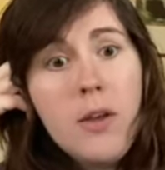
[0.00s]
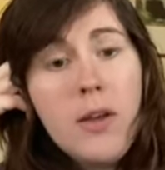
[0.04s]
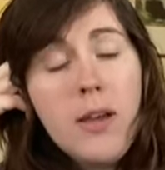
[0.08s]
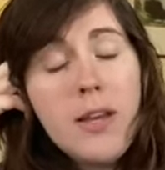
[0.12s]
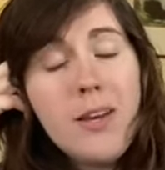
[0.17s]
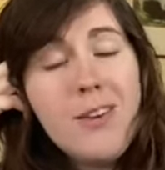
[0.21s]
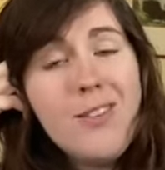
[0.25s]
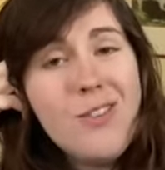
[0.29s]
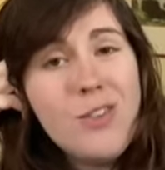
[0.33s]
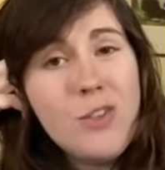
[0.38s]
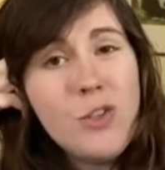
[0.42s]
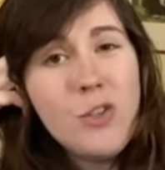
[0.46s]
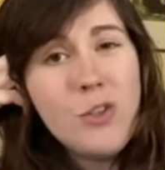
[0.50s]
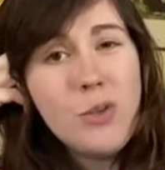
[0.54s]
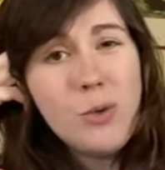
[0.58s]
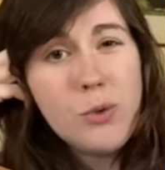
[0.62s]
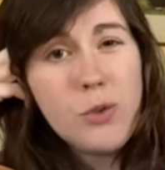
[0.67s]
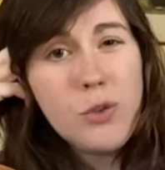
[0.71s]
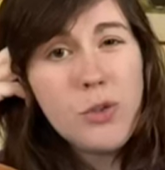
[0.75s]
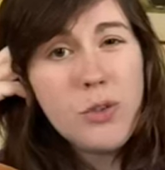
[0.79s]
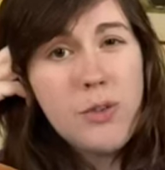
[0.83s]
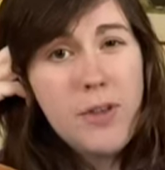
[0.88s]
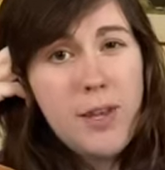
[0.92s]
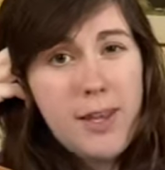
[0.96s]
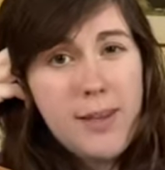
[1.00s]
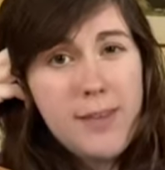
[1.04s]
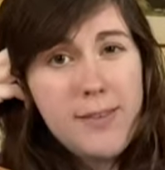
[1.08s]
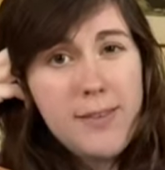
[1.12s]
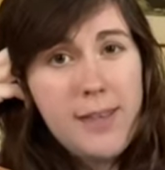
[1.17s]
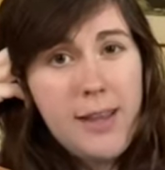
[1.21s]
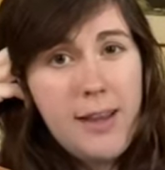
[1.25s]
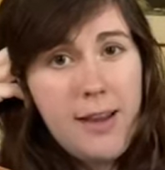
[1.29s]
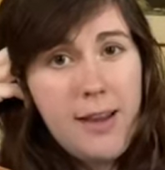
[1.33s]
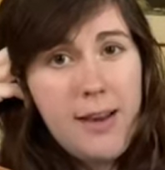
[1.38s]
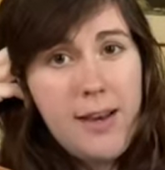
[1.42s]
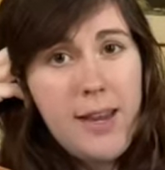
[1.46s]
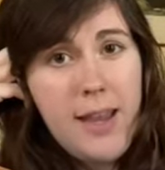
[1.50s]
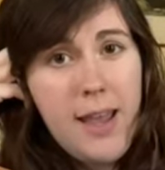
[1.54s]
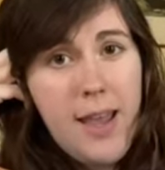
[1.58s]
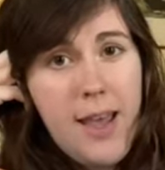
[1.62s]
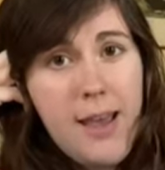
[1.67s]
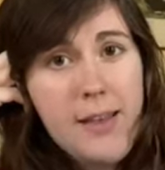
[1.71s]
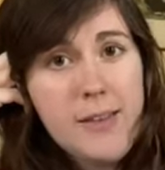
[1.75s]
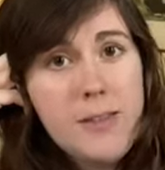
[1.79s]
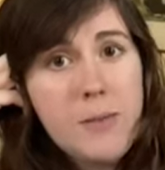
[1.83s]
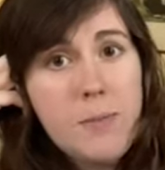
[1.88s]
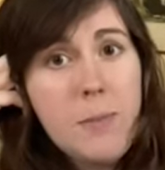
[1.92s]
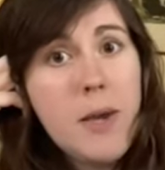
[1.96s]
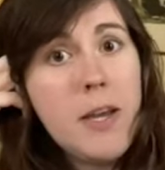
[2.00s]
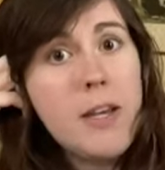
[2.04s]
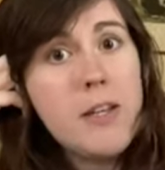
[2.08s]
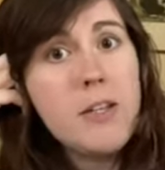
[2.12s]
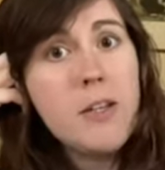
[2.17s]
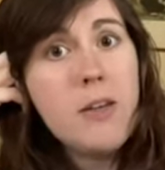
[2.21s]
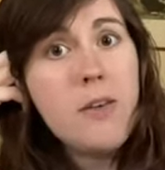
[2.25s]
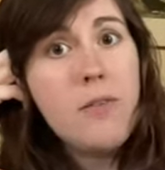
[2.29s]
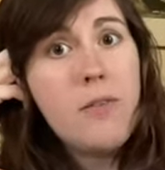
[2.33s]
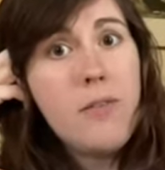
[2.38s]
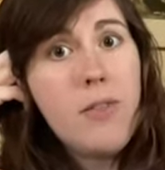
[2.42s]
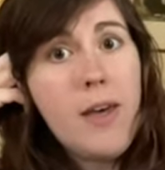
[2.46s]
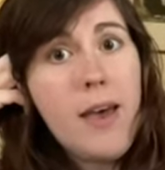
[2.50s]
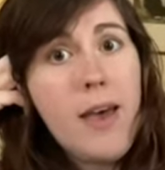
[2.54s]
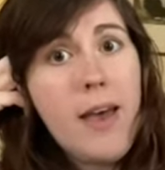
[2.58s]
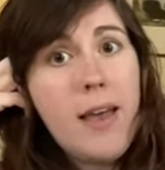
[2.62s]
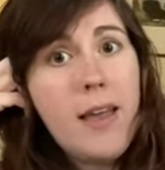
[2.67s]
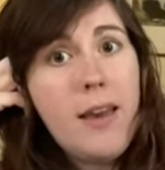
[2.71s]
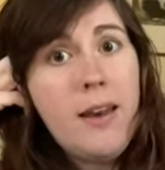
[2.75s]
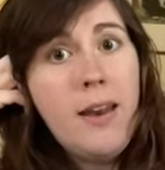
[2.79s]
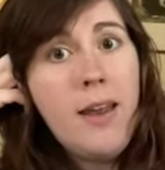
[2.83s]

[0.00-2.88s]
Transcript: kind of the social anxiety aspect of that.